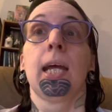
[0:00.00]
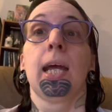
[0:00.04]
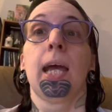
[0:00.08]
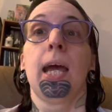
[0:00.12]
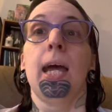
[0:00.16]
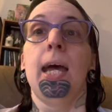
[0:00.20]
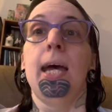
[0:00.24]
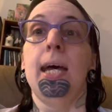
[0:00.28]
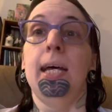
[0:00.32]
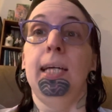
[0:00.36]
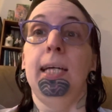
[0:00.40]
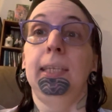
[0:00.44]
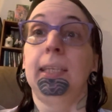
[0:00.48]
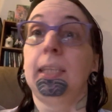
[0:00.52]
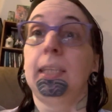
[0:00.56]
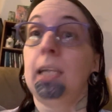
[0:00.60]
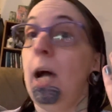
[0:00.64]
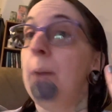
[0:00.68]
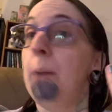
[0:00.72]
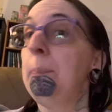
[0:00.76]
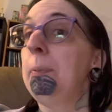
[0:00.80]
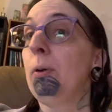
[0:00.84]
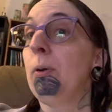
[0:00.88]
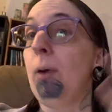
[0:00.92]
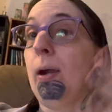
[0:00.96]
as
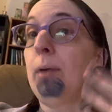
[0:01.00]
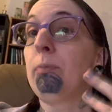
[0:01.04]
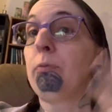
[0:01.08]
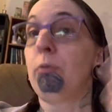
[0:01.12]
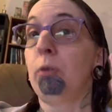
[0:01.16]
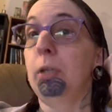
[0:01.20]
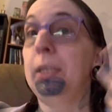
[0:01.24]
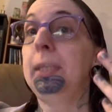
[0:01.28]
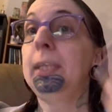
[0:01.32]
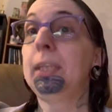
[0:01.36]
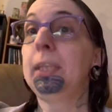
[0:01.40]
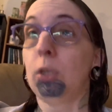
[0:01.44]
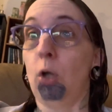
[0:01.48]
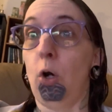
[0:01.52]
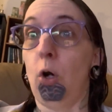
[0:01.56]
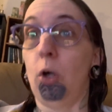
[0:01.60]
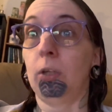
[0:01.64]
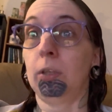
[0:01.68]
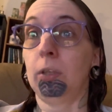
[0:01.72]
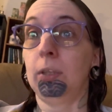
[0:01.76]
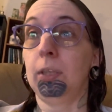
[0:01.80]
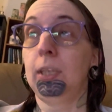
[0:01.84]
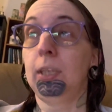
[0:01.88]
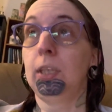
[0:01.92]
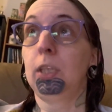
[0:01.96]
copyright-free
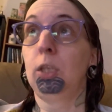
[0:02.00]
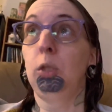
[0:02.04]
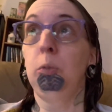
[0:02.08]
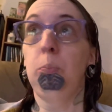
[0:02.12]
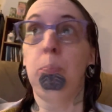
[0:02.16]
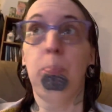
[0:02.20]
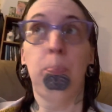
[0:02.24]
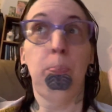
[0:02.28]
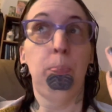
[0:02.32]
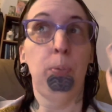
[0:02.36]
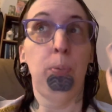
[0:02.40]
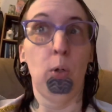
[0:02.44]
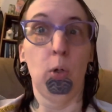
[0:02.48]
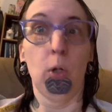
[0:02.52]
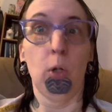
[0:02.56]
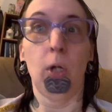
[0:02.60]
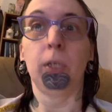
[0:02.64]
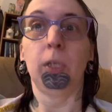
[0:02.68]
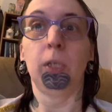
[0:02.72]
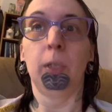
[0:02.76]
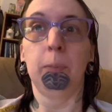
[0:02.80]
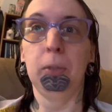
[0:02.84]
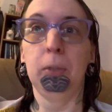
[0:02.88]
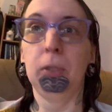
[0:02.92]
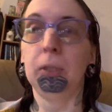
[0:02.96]
songs to put on
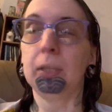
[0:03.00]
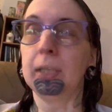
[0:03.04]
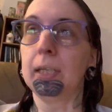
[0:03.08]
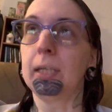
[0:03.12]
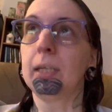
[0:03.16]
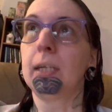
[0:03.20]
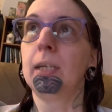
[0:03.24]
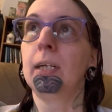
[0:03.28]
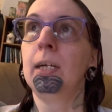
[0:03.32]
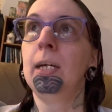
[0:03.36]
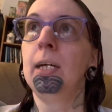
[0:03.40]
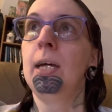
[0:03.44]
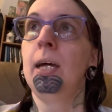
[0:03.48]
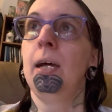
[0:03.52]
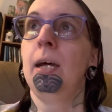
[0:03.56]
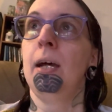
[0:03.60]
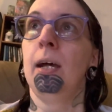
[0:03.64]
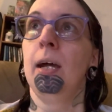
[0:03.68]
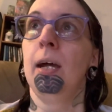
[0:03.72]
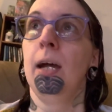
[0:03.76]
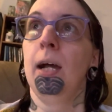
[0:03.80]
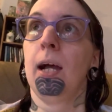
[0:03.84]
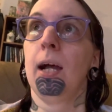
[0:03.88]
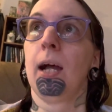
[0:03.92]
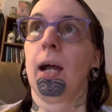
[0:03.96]
your music.
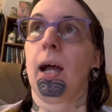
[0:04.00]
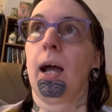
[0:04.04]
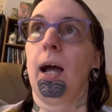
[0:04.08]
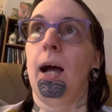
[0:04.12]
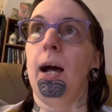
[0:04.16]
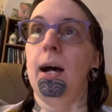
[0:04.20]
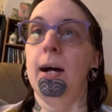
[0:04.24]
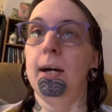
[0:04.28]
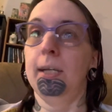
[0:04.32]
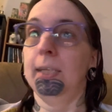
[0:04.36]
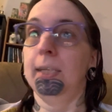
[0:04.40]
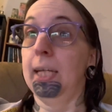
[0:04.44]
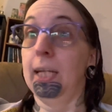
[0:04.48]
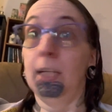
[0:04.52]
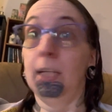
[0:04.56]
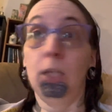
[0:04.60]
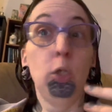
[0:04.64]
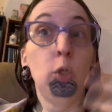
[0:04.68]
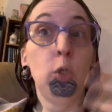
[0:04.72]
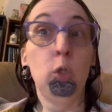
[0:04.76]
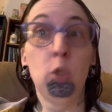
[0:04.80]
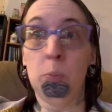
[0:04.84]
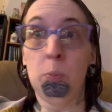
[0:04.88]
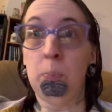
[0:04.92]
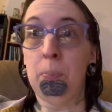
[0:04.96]
They
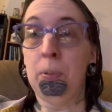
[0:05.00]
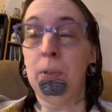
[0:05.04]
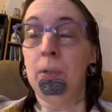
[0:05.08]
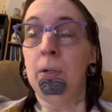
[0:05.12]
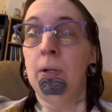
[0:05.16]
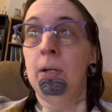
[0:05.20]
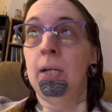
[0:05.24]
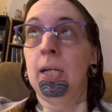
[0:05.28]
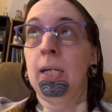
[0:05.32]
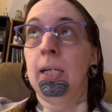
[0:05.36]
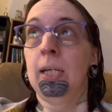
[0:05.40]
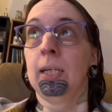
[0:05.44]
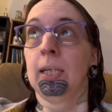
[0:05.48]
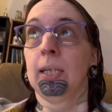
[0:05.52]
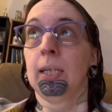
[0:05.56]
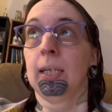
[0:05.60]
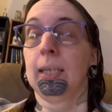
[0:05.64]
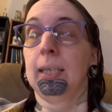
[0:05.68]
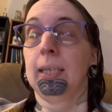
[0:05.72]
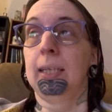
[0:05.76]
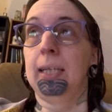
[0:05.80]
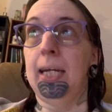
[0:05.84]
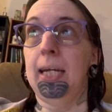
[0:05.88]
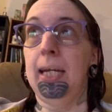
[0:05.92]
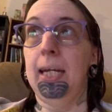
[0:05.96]
loop,
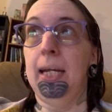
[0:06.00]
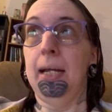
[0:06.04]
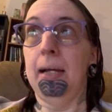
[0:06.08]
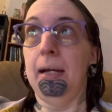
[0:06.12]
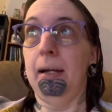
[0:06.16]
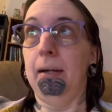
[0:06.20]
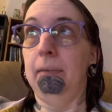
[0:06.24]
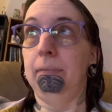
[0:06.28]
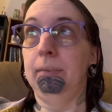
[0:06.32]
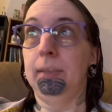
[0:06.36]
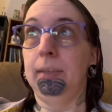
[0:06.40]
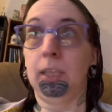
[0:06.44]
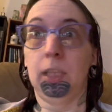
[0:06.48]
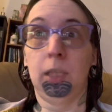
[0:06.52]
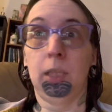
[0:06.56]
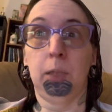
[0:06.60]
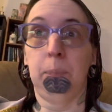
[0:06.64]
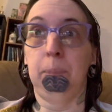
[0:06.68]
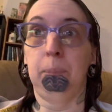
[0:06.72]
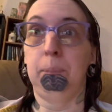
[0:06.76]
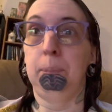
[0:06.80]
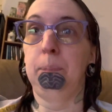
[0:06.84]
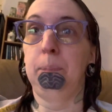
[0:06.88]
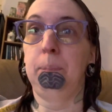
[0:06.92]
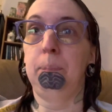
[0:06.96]
they have
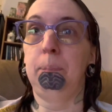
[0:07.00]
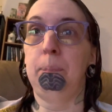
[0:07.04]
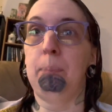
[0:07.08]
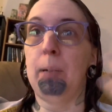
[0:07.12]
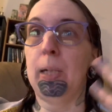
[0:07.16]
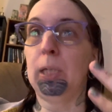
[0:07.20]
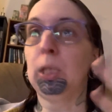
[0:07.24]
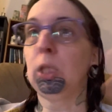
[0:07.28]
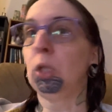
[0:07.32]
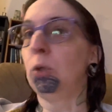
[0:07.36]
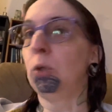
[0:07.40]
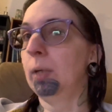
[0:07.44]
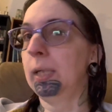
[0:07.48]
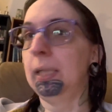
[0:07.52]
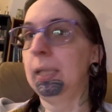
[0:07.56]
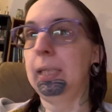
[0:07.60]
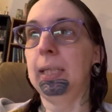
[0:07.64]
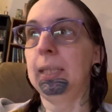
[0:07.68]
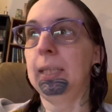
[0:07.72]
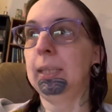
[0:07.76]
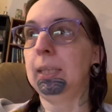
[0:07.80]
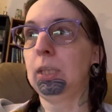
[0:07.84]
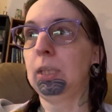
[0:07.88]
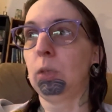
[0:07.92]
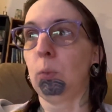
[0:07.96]
special
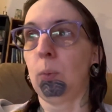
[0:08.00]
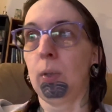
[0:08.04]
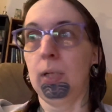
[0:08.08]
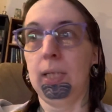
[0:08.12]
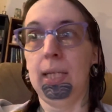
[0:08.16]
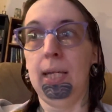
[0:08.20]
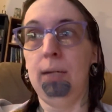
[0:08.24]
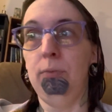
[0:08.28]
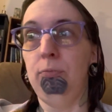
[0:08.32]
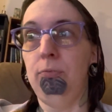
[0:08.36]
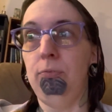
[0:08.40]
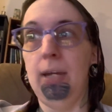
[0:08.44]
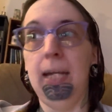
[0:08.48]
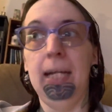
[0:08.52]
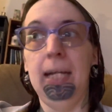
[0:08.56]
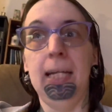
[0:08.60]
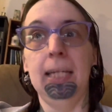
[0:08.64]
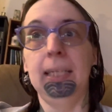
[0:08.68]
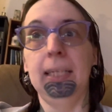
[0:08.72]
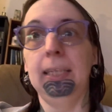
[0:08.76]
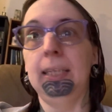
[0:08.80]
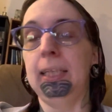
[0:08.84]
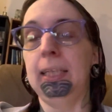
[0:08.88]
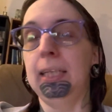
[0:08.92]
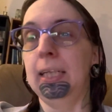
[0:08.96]
endings to where they fade
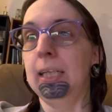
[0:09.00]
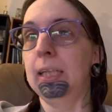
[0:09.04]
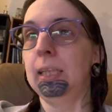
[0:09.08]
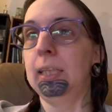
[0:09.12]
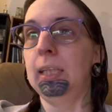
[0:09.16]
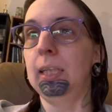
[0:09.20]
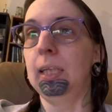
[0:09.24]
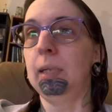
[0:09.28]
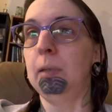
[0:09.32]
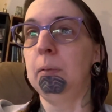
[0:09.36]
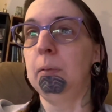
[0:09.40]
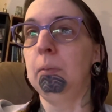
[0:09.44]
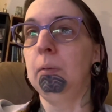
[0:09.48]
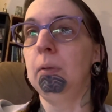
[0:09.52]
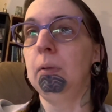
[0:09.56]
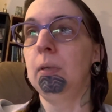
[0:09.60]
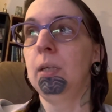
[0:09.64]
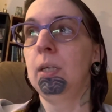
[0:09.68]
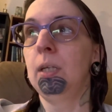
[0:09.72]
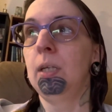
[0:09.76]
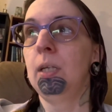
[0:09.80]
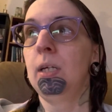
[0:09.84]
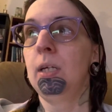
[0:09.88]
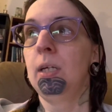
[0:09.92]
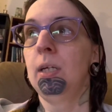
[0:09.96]
into the ending
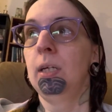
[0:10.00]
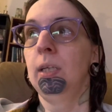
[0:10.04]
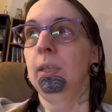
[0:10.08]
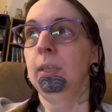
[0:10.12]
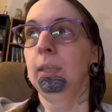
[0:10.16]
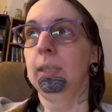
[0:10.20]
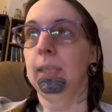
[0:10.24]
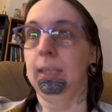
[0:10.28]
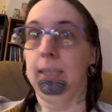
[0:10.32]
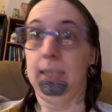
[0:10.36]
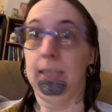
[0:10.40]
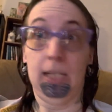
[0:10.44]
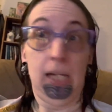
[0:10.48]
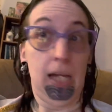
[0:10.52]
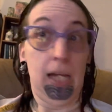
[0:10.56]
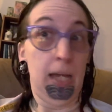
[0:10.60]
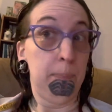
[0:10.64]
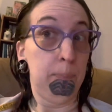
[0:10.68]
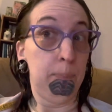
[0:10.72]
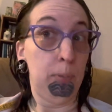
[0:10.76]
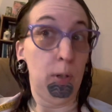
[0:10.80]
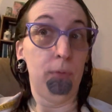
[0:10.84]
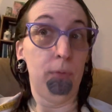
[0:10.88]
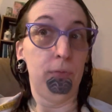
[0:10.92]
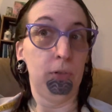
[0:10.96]
to
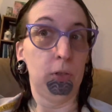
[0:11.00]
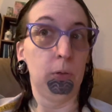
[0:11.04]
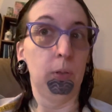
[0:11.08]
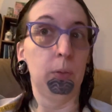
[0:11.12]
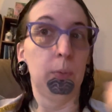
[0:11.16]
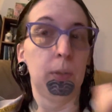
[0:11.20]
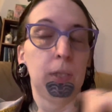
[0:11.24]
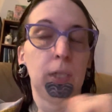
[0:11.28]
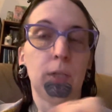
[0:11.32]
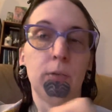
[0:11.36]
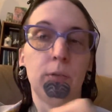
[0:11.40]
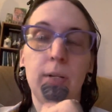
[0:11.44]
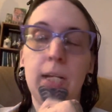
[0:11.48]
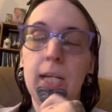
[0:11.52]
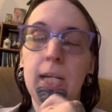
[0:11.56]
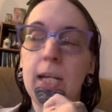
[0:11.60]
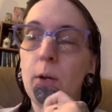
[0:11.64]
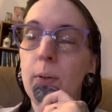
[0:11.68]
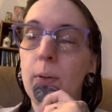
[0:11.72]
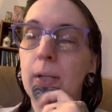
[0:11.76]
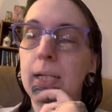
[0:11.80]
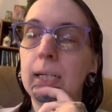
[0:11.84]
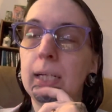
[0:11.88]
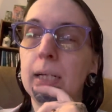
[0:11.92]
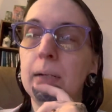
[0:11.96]
time perfectly with your
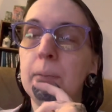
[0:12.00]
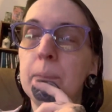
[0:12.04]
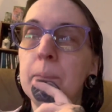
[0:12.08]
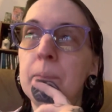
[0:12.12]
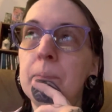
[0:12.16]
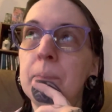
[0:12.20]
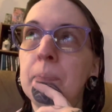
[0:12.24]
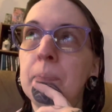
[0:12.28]
video ending.